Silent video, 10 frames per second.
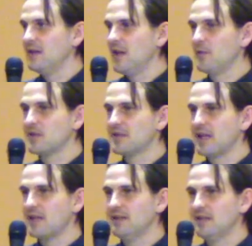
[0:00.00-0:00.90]
and we
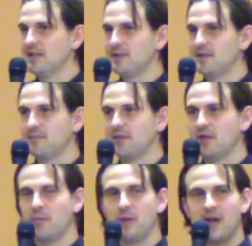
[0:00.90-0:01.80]
say, you
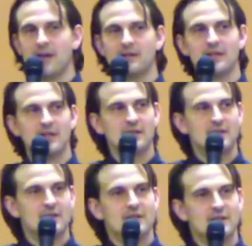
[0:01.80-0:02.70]
know, man,
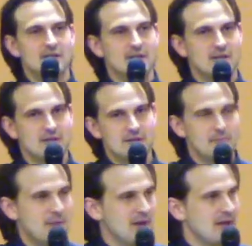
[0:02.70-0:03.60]

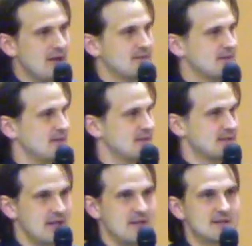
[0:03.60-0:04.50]
my life
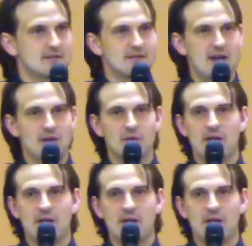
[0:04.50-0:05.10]
stinks. I don't